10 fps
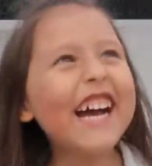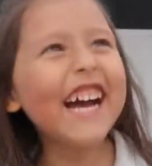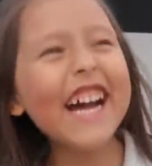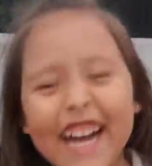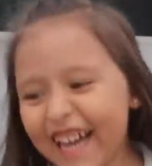
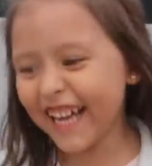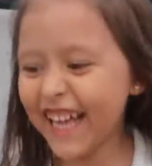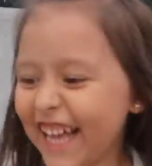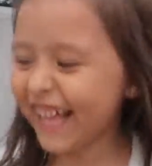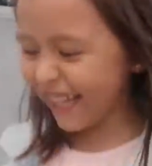chit chit
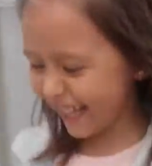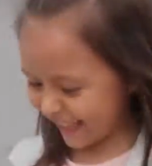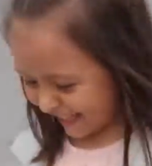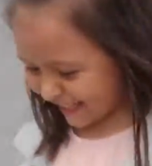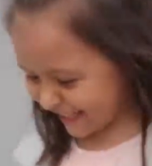chit.
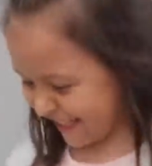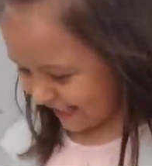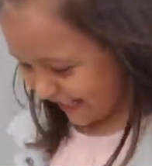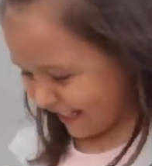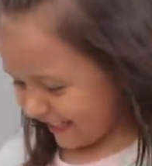
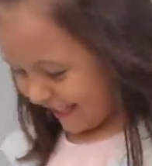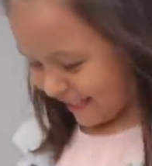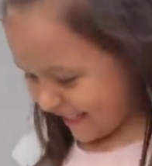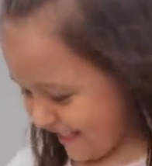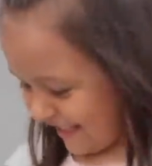Not good,
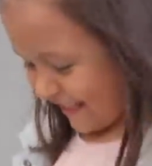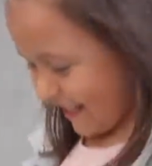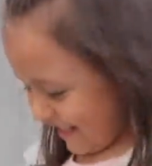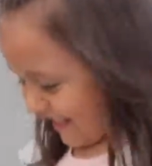baby.